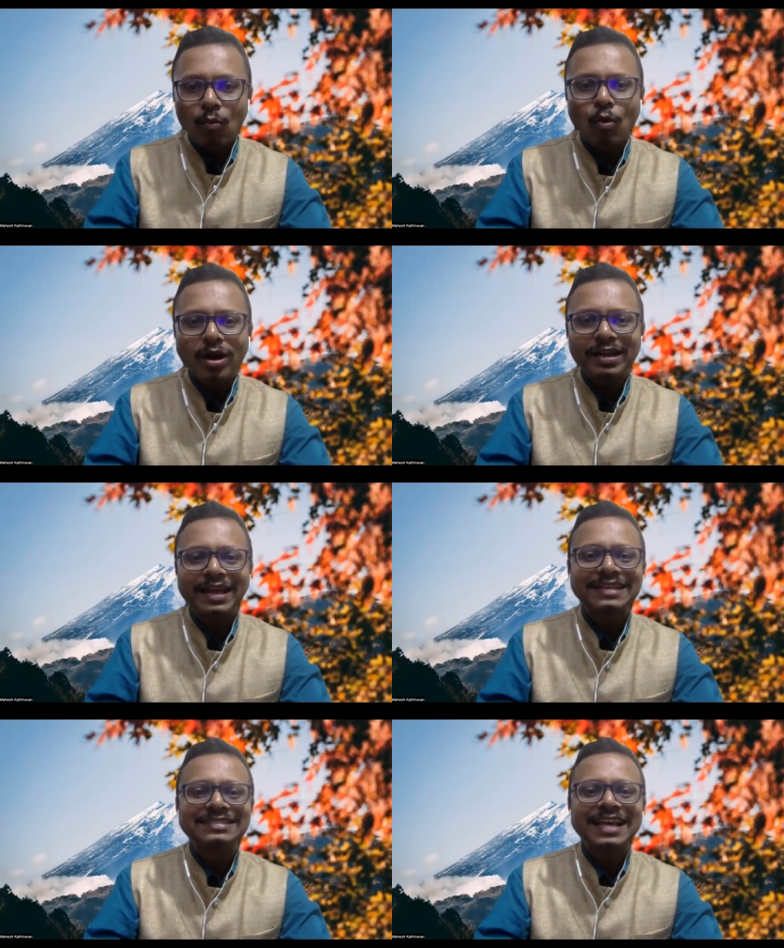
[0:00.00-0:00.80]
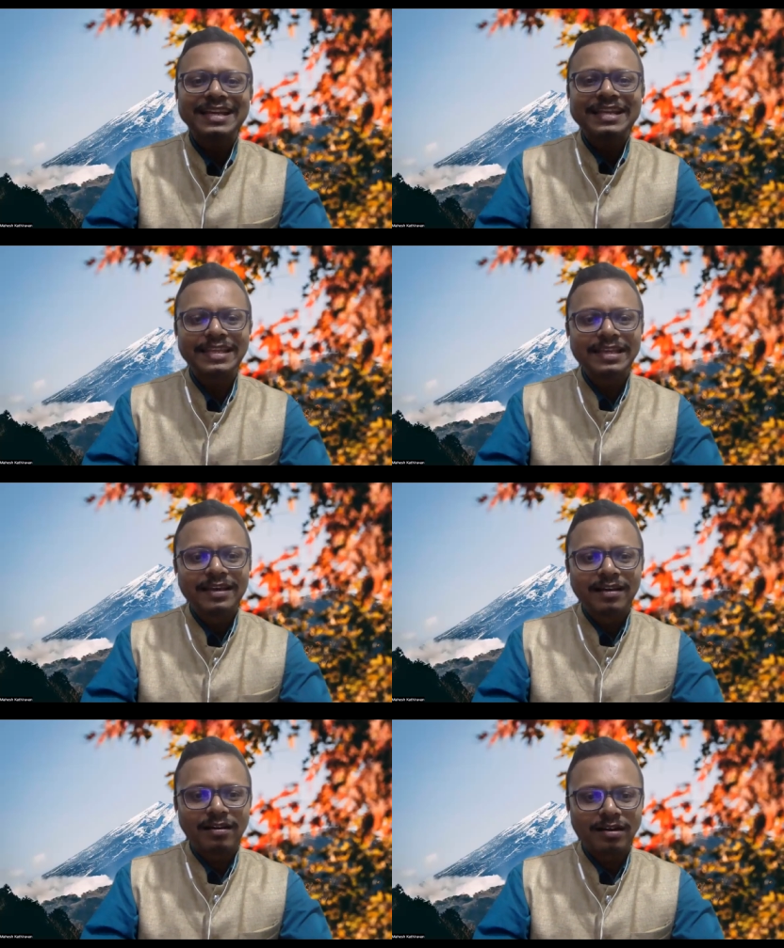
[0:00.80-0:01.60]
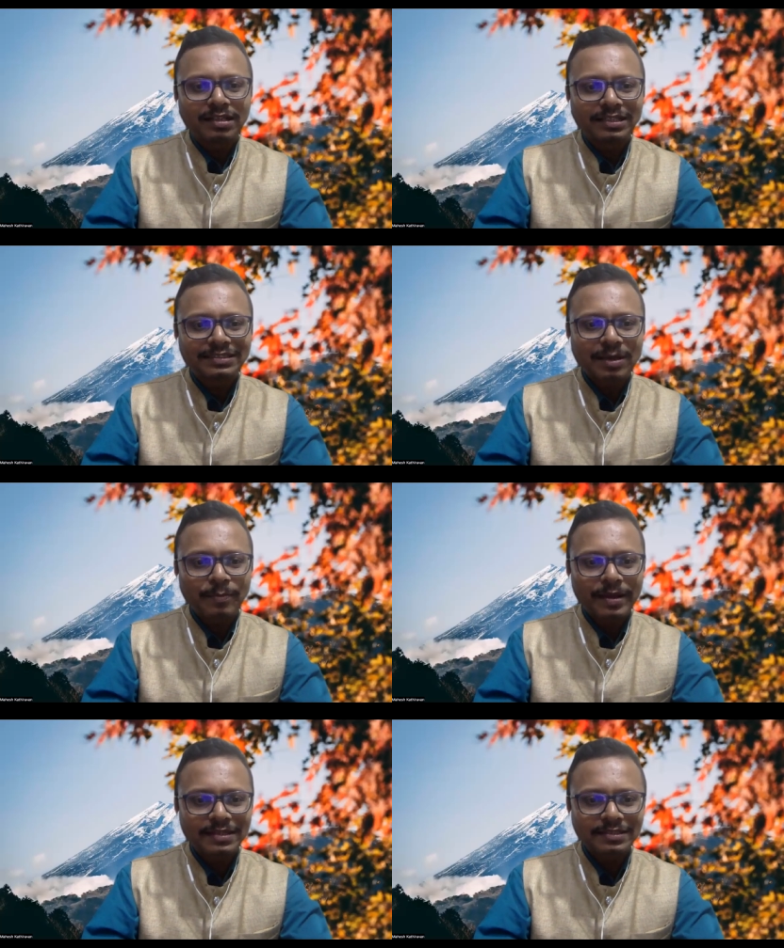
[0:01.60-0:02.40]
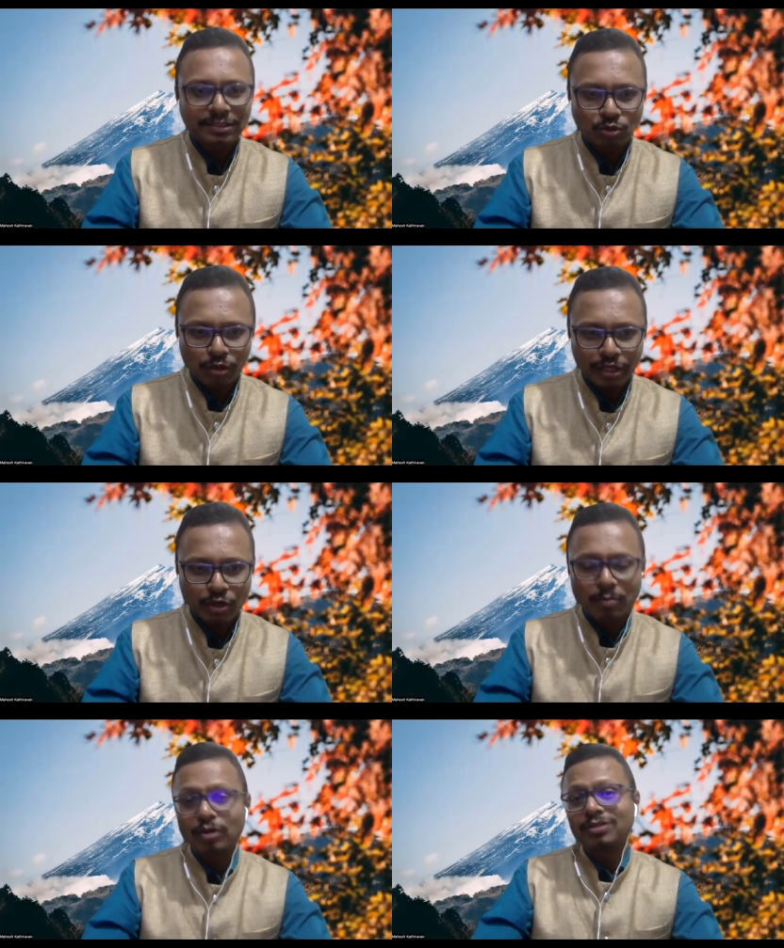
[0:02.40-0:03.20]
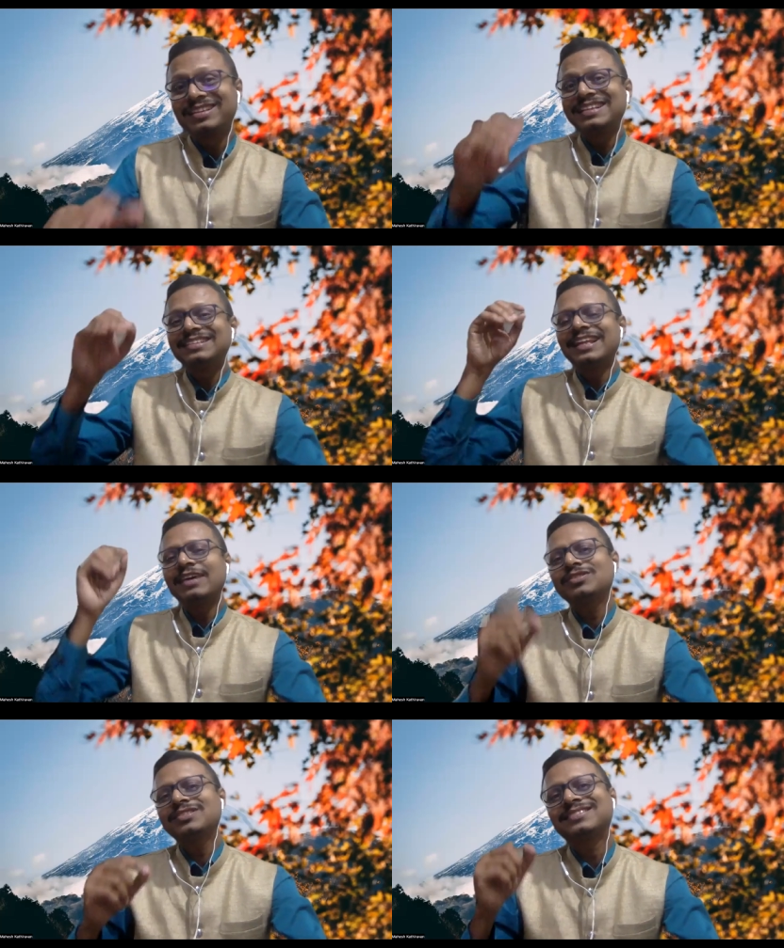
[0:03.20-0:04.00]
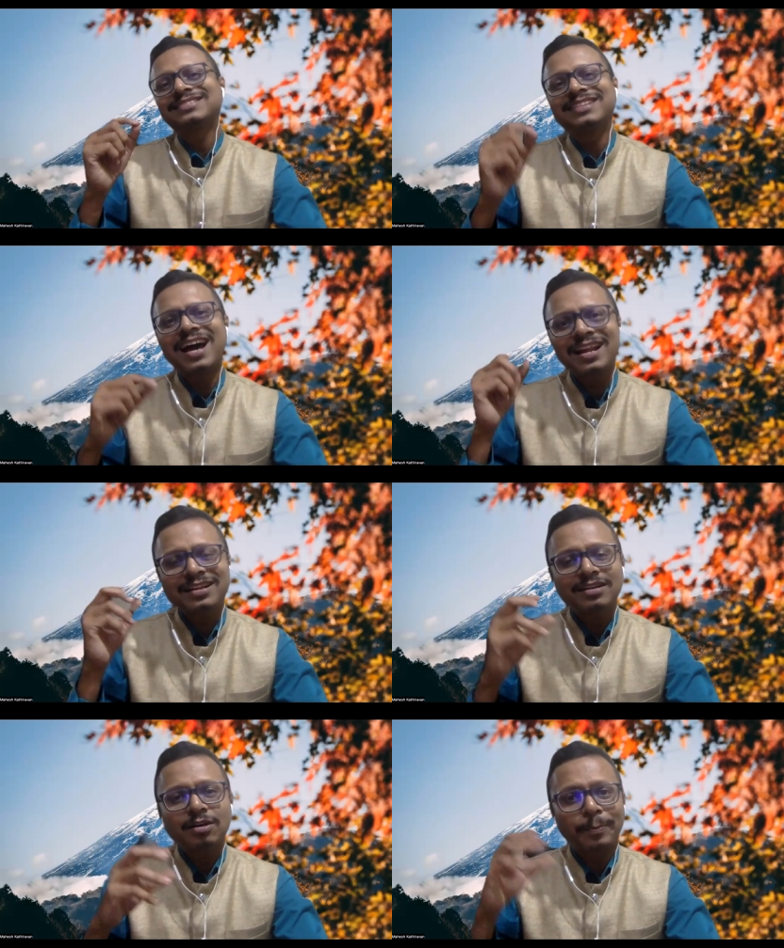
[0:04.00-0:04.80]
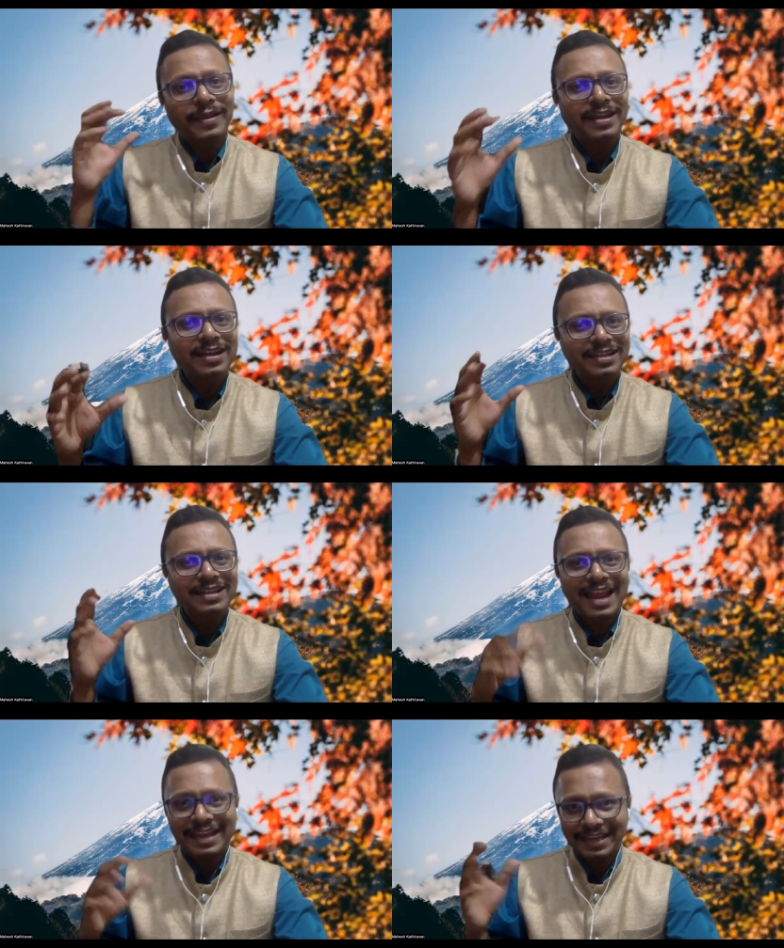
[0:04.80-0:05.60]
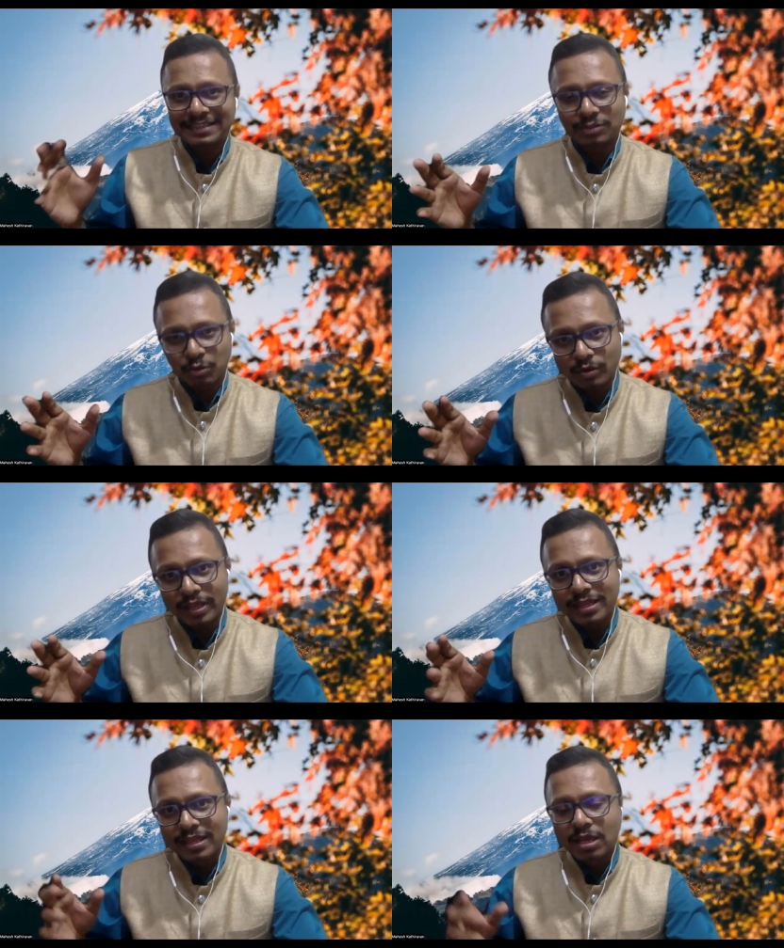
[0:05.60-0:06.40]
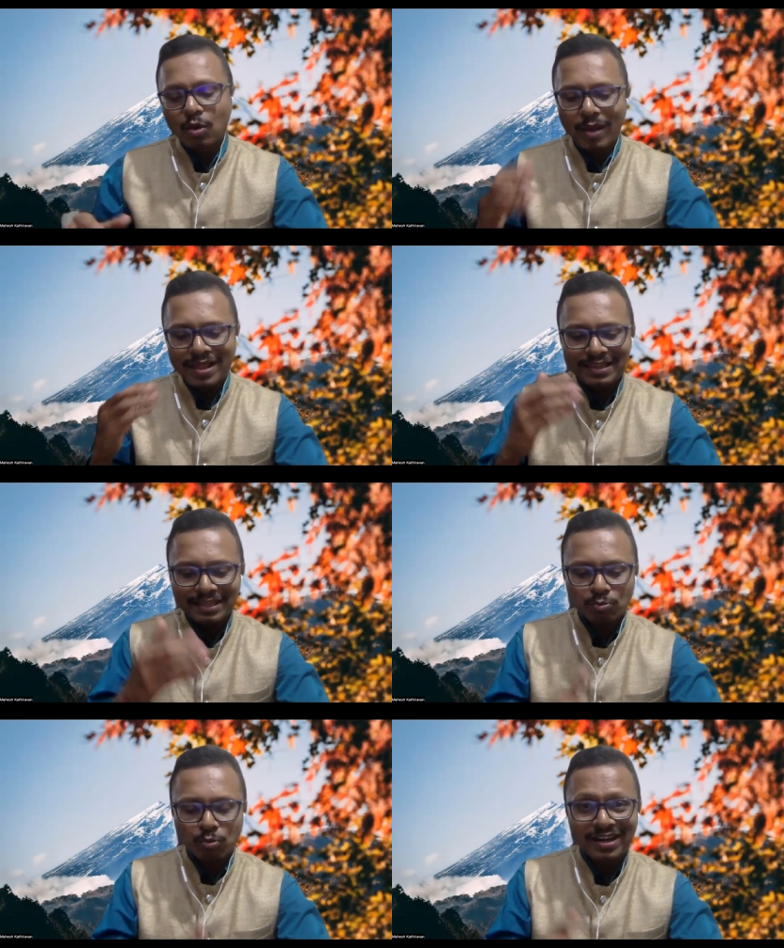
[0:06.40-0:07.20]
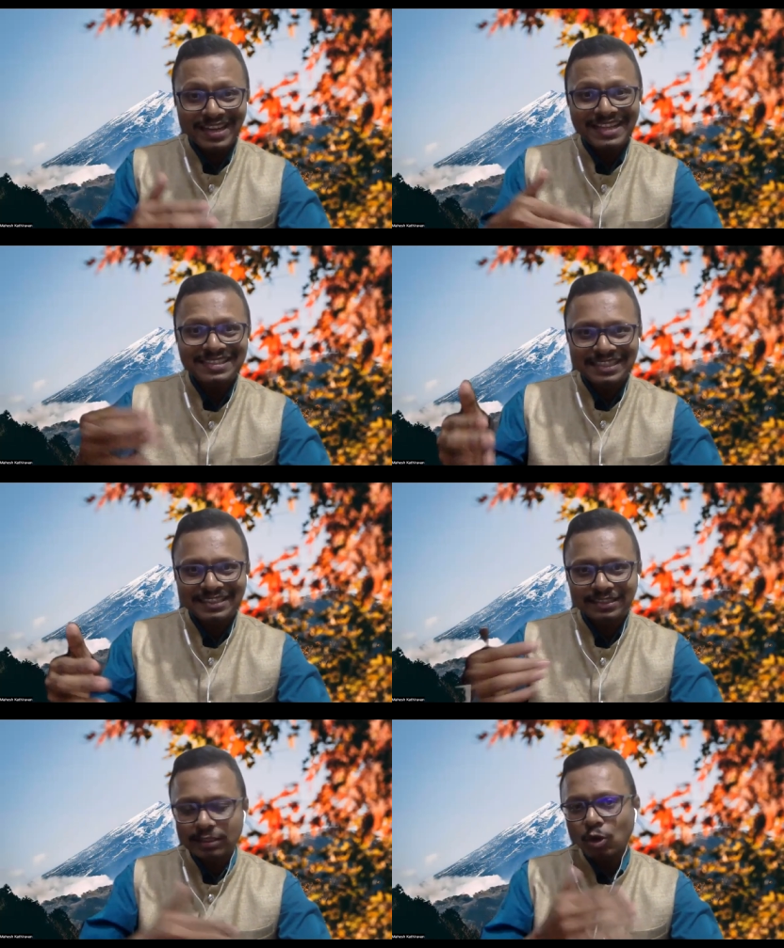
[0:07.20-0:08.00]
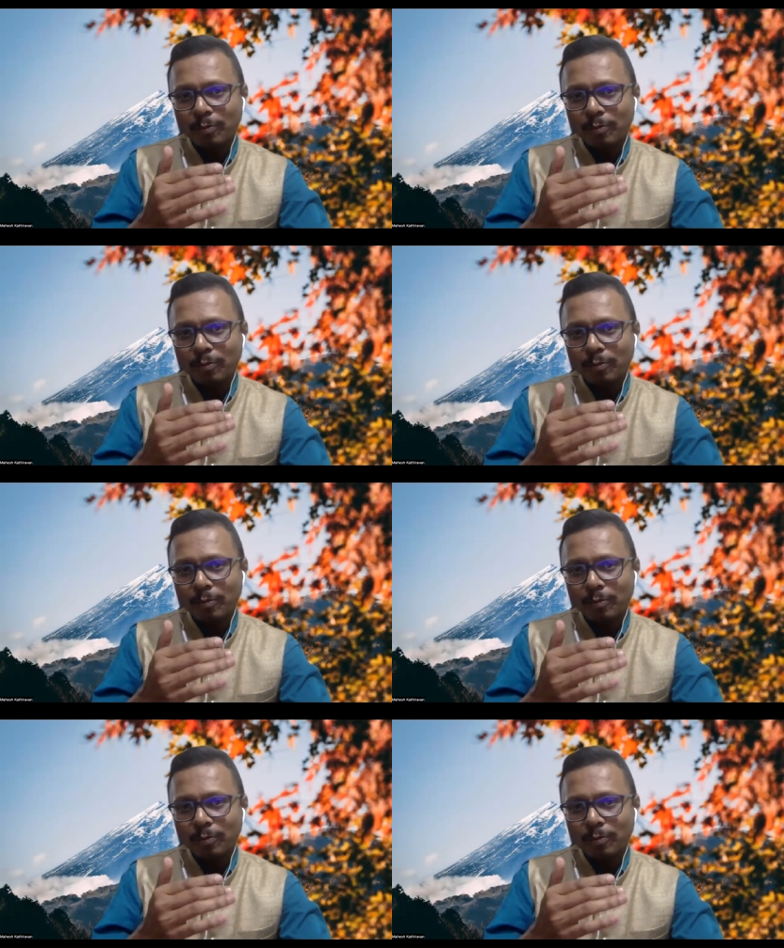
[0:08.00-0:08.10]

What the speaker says: what exactly this comparison is talking about? There was a dark period in 90s, okay, when these political changes and